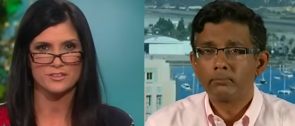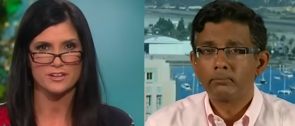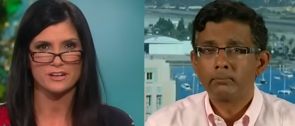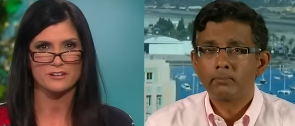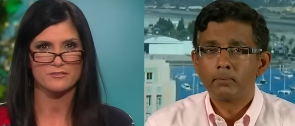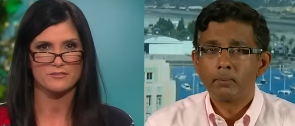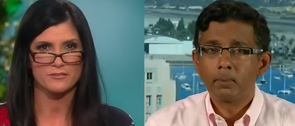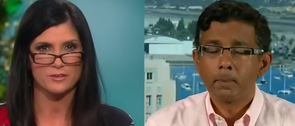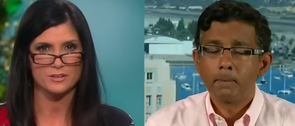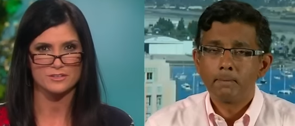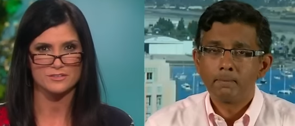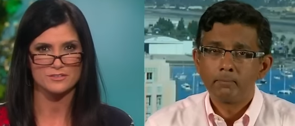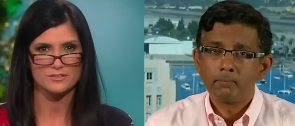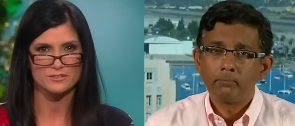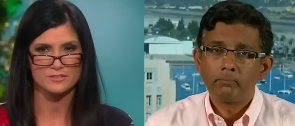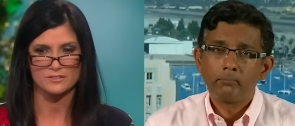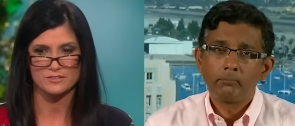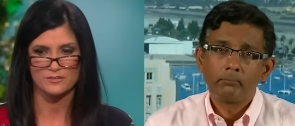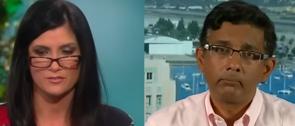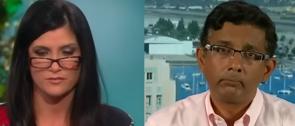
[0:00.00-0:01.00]
Speaker 1: you're there for
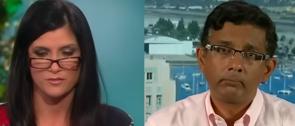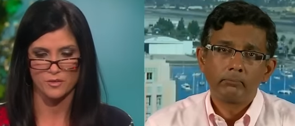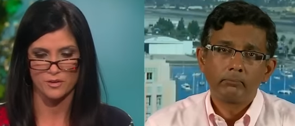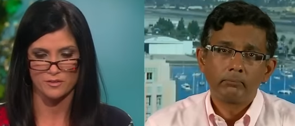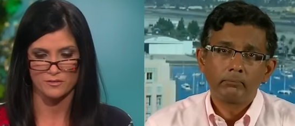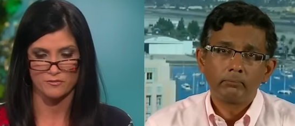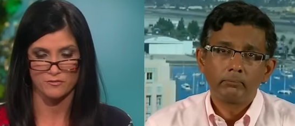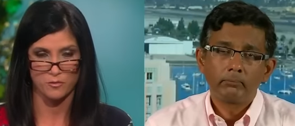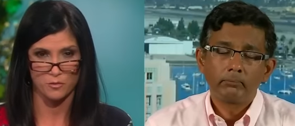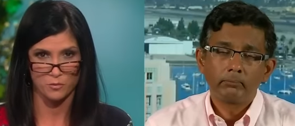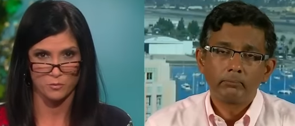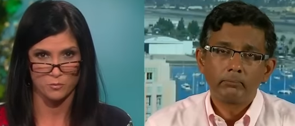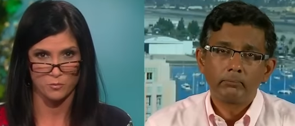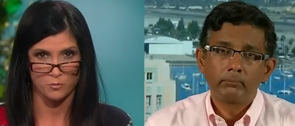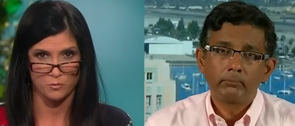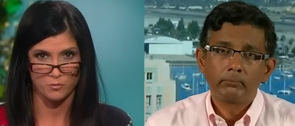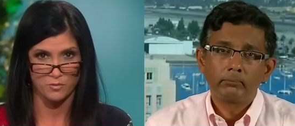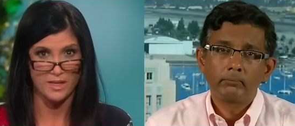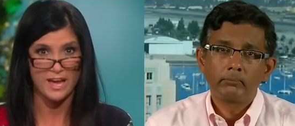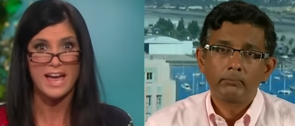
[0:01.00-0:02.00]

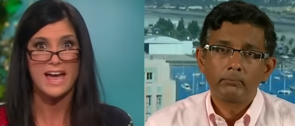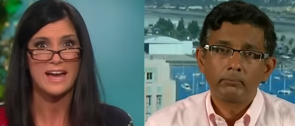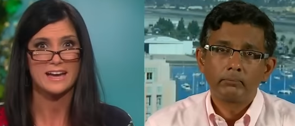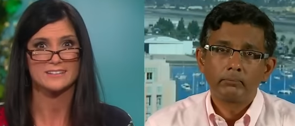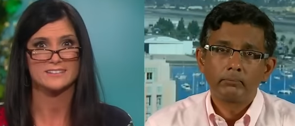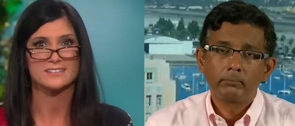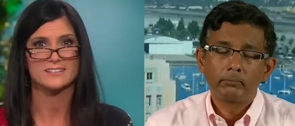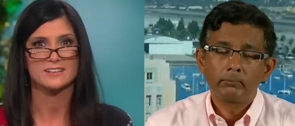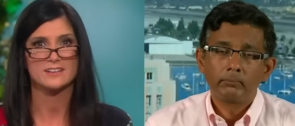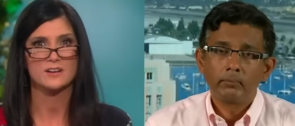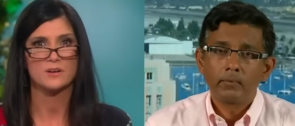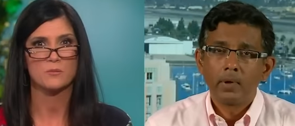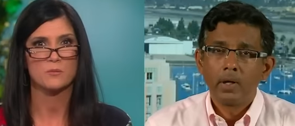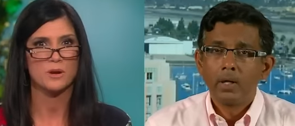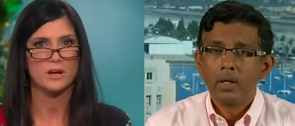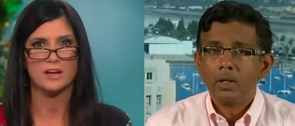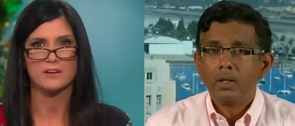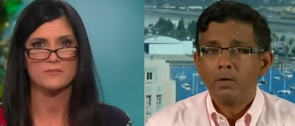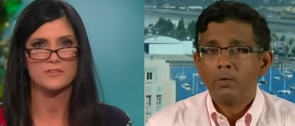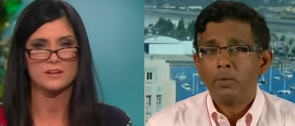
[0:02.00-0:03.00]
that?
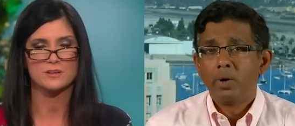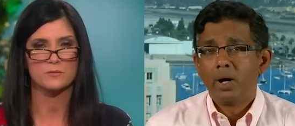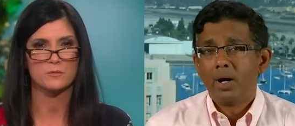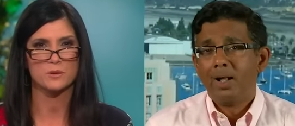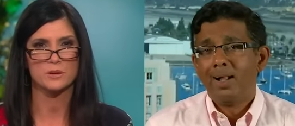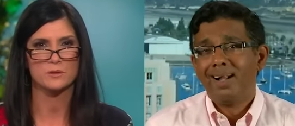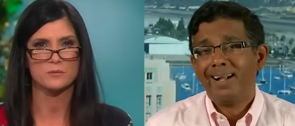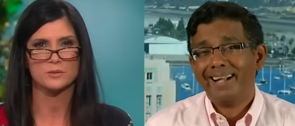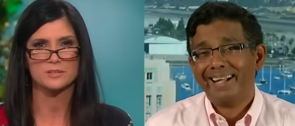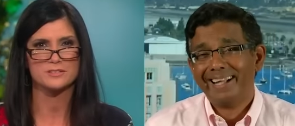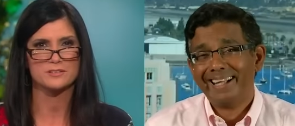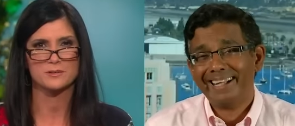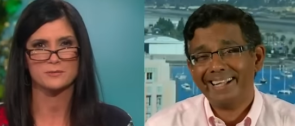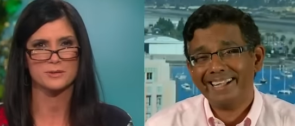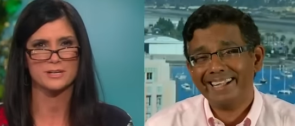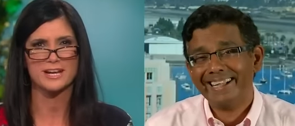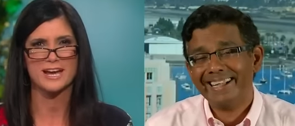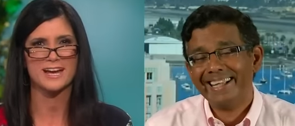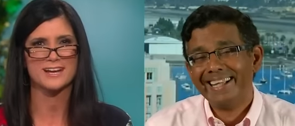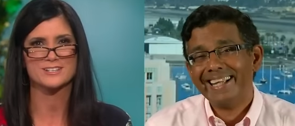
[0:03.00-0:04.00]
What's
Speaker 2: their
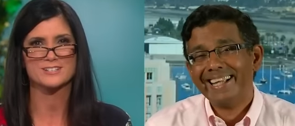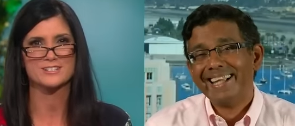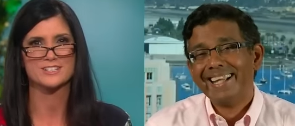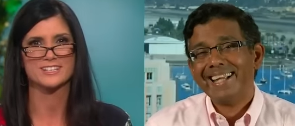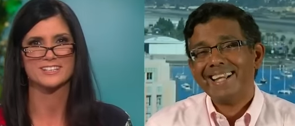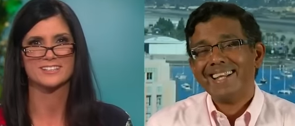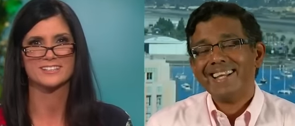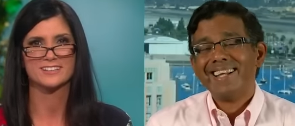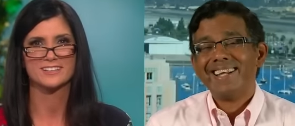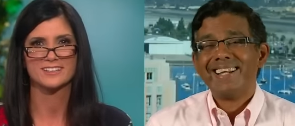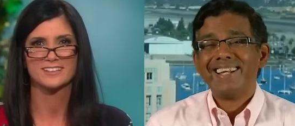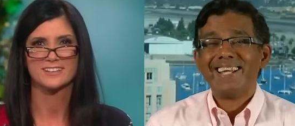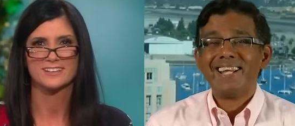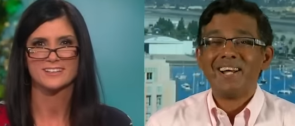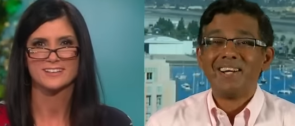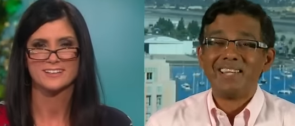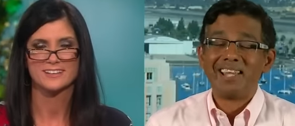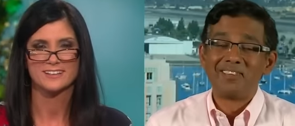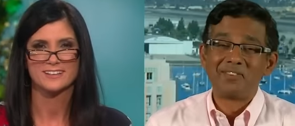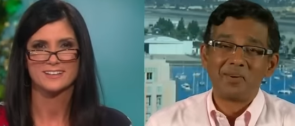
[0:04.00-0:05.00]
reaction?
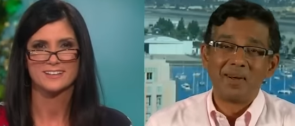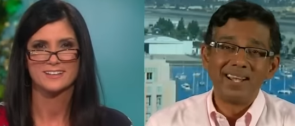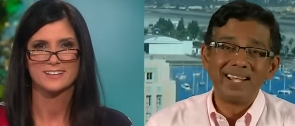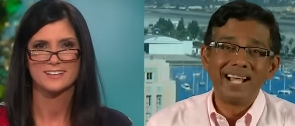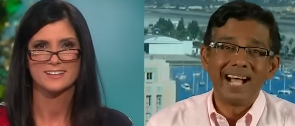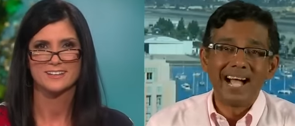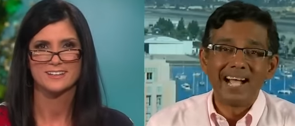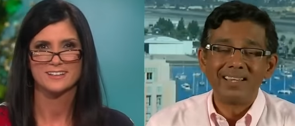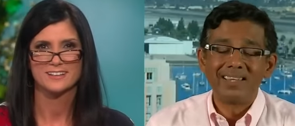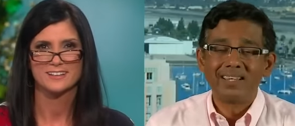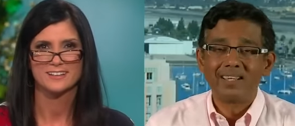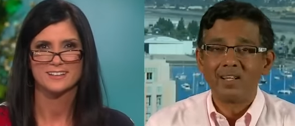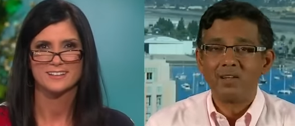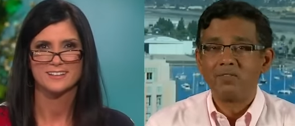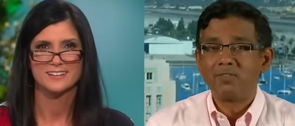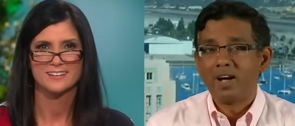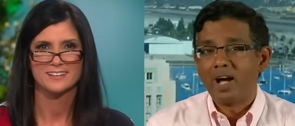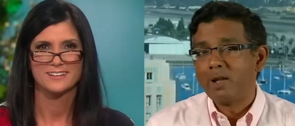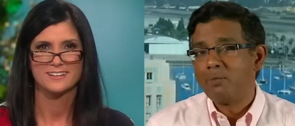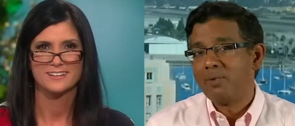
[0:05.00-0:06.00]
You know, there's one guy at the
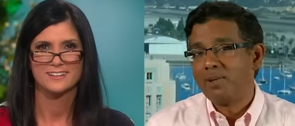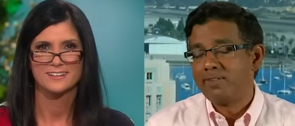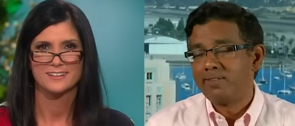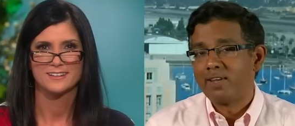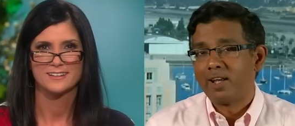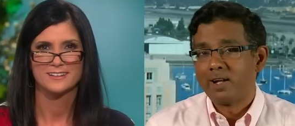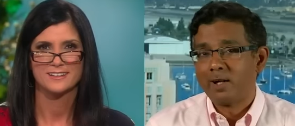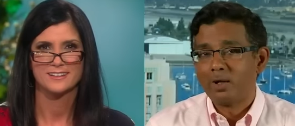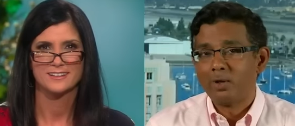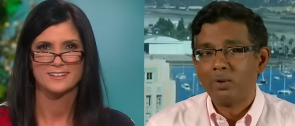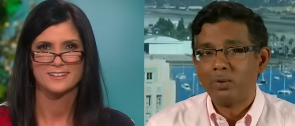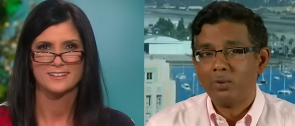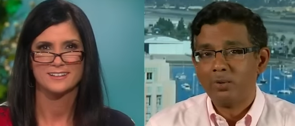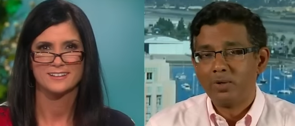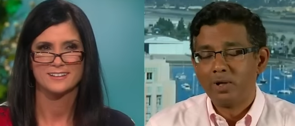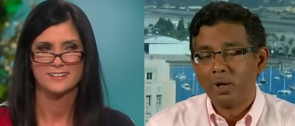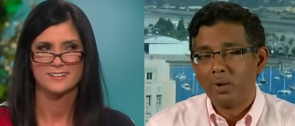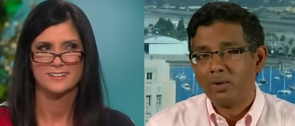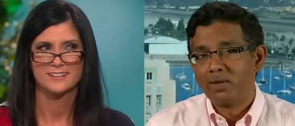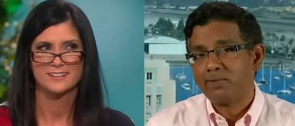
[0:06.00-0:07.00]
confinement center
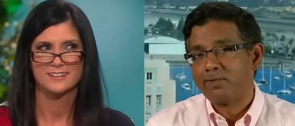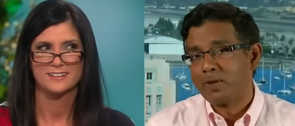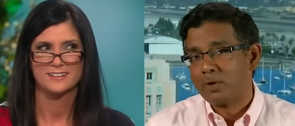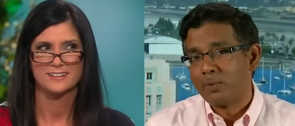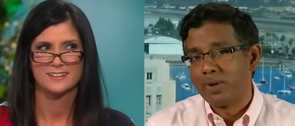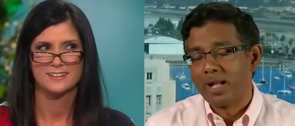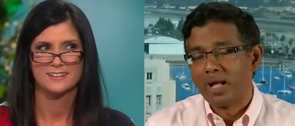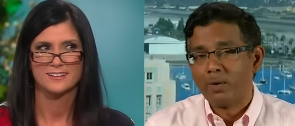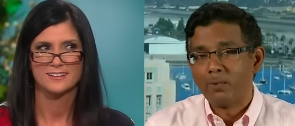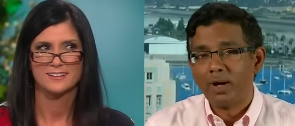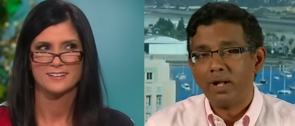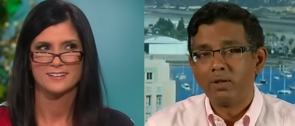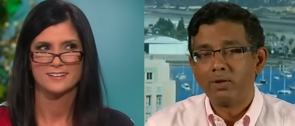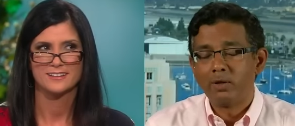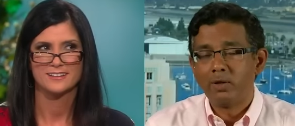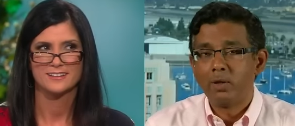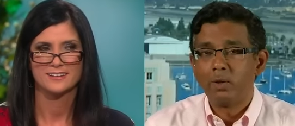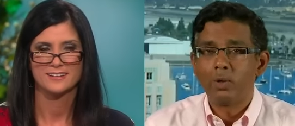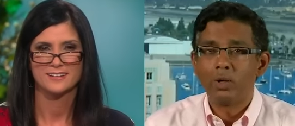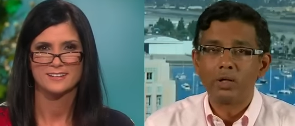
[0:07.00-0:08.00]
who noticed that when I
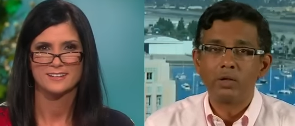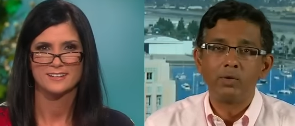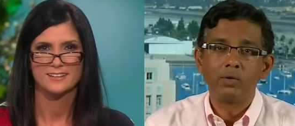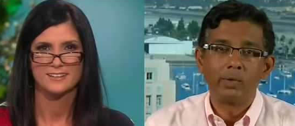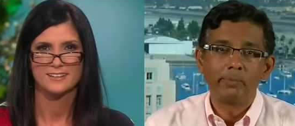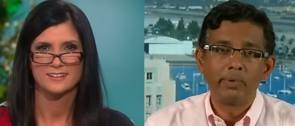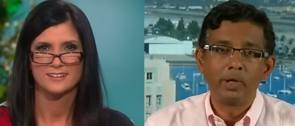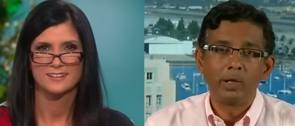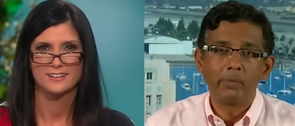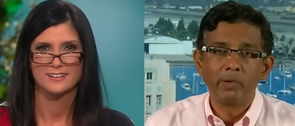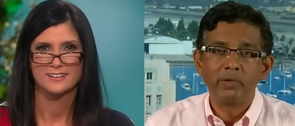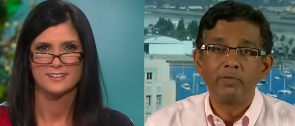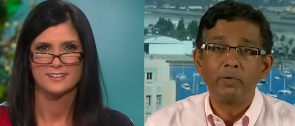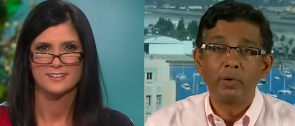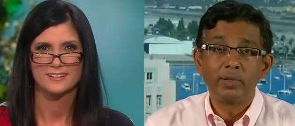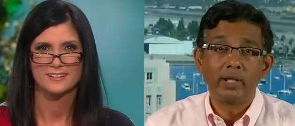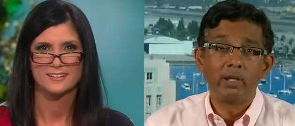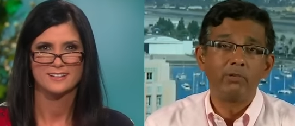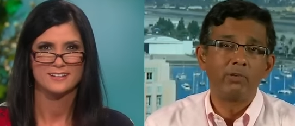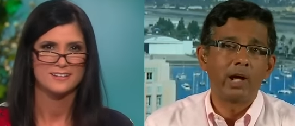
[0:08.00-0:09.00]
went to New York to appear
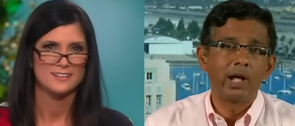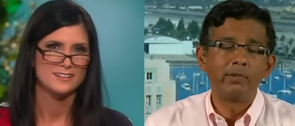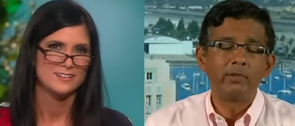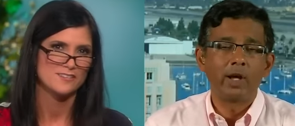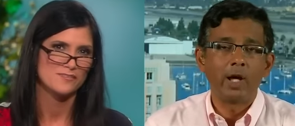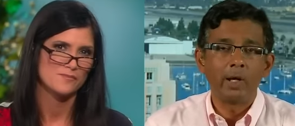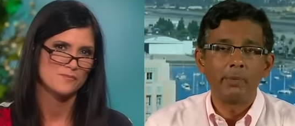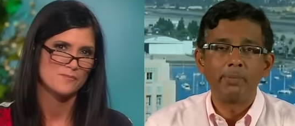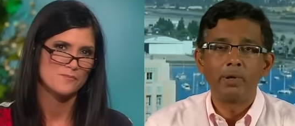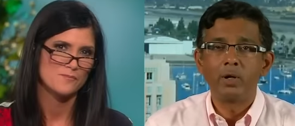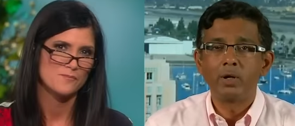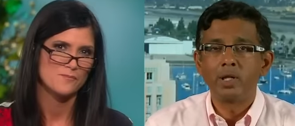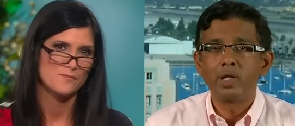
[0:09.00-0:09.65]
before the judge, I